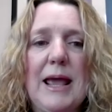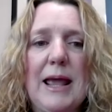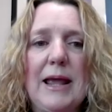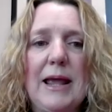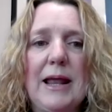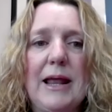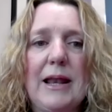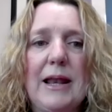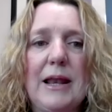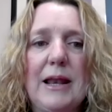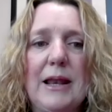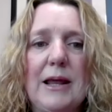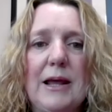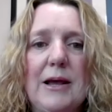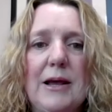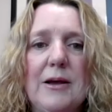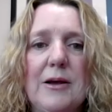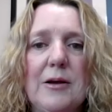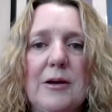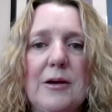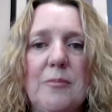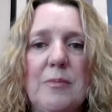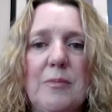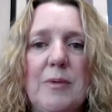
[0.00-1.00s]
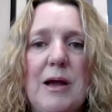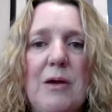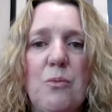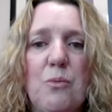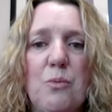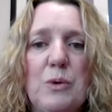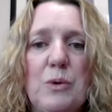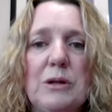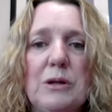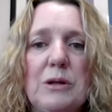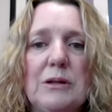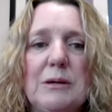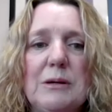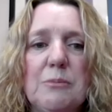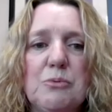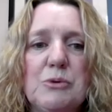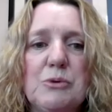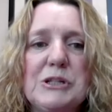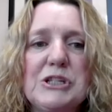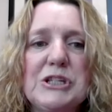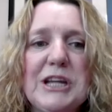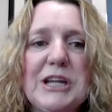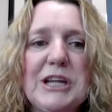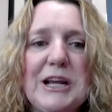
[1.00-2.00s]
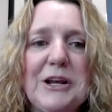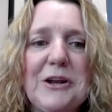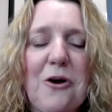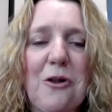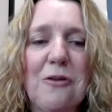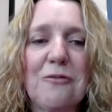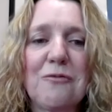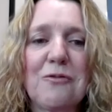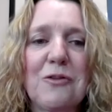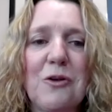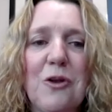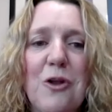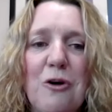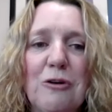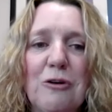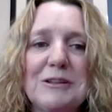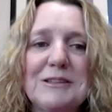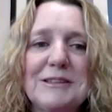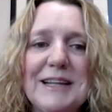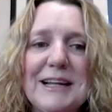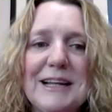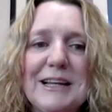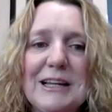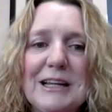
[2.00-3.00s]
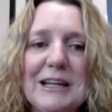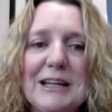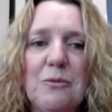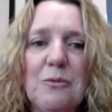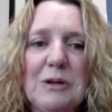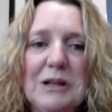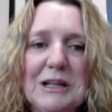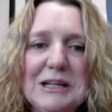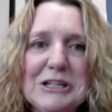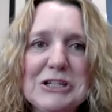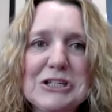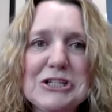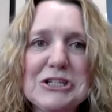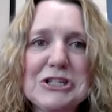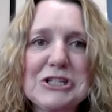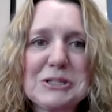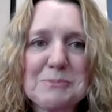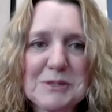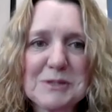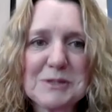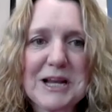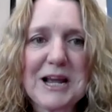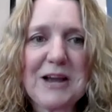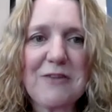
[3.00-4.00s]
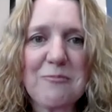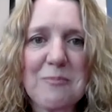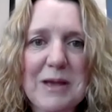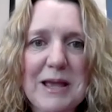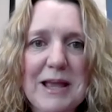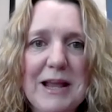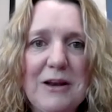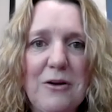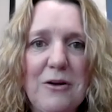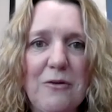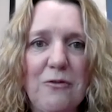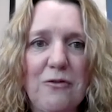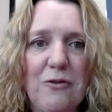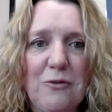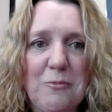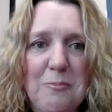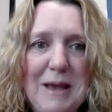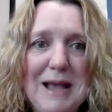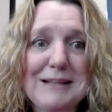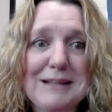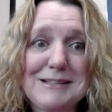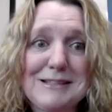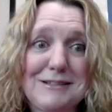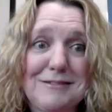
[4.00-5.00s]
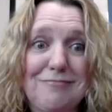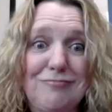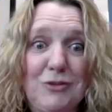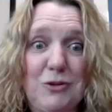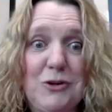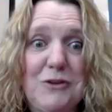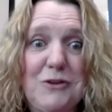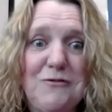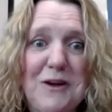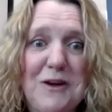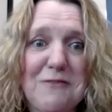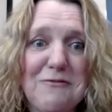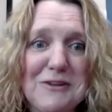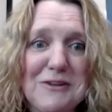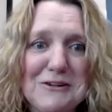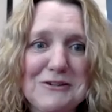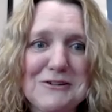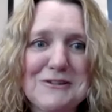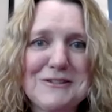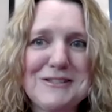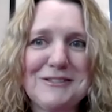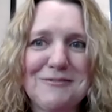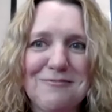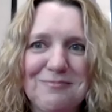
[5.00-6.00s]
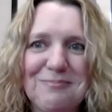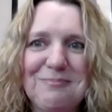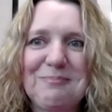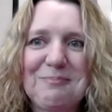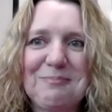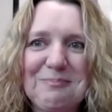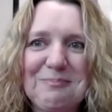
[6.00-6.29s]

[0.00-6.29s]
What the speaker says: And I really appreciate all of the longstanding relationships that I've made over the past 35 years.